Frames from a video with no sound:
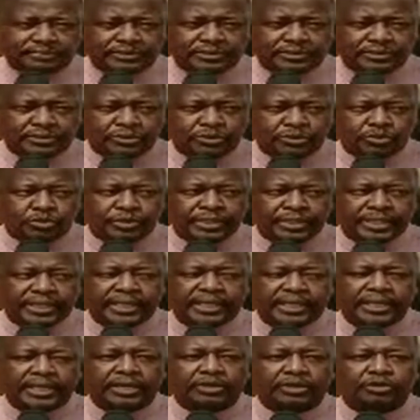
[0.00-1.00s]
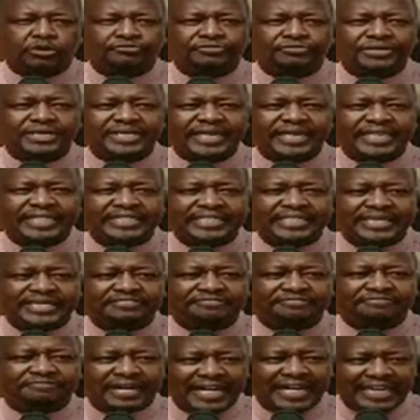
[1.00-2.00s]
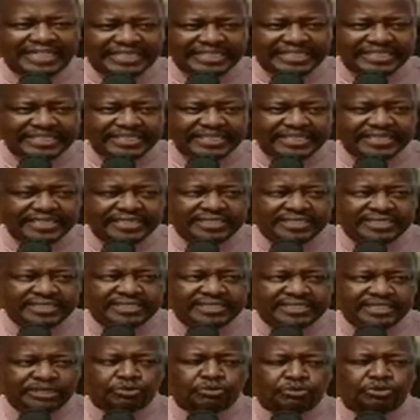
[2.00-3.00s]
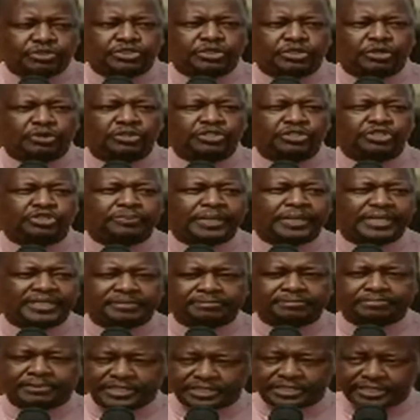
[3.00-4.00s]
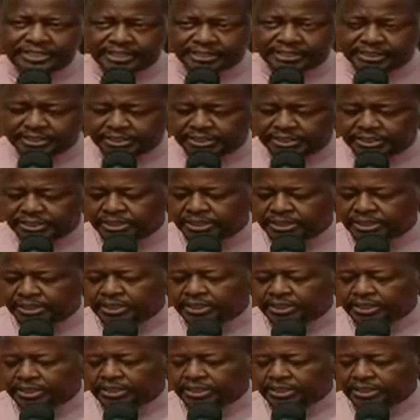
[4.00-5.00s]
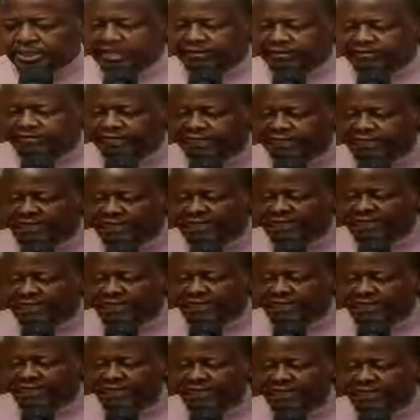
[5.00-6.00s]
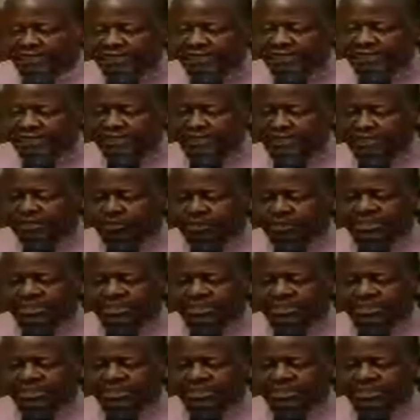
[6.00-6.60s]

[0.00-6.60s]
to the COVID-19 fund that was launched by the president. They have collected quite a